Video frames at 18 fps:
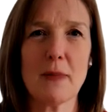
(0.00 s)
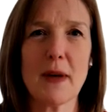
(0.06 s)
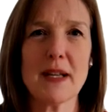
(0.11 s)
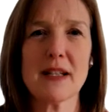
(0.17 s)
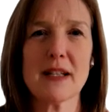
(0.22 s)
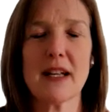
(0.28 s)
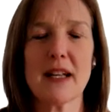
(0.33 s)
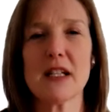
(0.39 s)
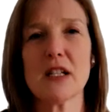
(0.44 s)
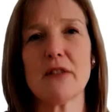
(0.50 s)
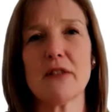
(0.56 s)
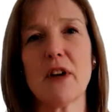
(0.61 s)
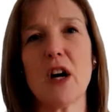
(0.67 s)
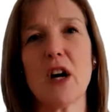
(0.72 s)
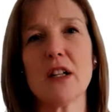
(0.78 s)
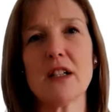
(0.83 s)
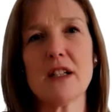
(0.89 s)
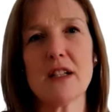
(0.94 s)
that sense of
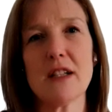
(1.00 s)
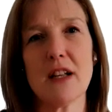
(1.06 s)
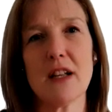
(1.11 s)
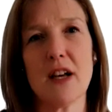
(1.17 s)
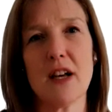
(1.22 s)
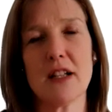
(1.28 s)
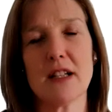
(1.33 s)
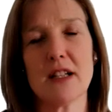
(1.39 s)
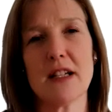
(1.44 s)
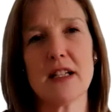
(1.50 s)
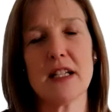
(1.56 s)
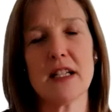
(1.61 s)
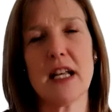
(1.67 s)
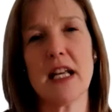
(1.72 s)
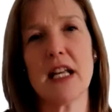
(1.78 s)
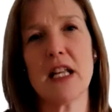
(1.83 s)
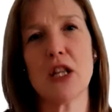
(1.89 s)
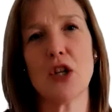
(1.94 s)

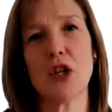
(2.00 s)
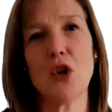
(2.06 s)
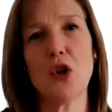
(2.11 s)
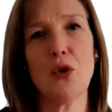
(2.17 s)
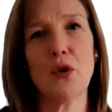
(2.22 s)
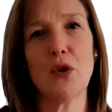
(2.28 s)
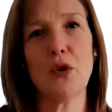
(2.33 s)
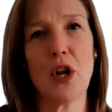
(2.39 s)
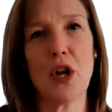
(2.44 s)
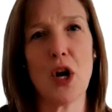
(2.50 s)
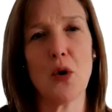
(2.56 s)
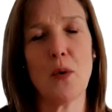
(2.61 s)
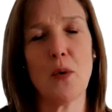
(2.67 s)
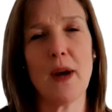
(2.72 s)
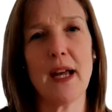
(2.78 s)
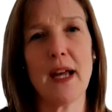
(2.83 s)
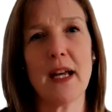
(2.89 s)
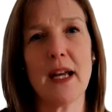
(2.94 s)
uncertainty, the not
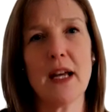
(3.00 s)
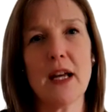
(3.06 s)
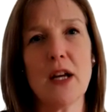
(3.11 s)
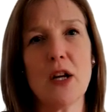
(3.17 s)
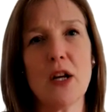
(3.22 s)
knowing,